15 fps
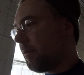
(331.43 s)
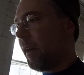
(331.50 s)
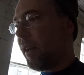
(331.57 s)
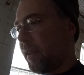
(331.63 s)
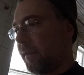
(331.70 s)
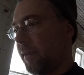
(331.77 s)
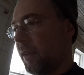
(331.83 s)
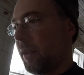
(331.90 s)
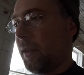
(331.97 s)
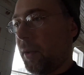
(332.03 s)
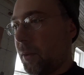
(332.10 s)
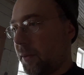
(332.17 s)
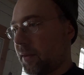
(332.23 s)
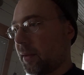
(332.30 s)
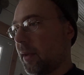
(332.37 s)
effectively
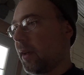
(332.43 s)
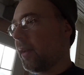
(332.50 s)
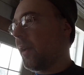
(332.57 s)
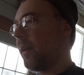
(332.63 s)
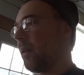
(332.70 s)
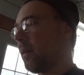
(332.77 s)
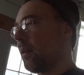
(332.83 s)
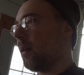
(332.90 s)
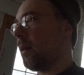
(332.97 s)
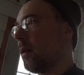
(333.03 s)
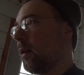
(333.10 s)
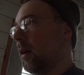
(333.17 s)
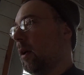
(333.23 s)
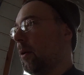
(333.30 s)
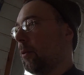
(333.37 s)
use it on anything
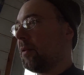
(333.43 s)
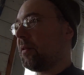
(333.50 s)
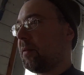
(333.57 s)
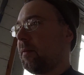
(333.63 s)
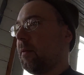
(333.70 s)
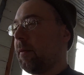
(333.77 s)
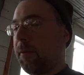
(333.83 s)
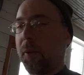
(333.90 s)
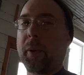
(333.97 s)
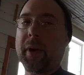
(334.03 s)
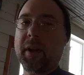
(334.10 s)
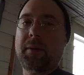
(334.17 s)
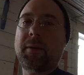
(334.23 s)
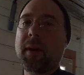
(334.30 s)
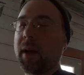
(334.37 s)
was
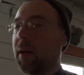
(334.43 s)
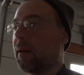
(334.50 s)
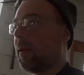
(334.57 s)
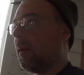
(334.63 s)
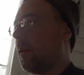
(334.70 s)
40 feet.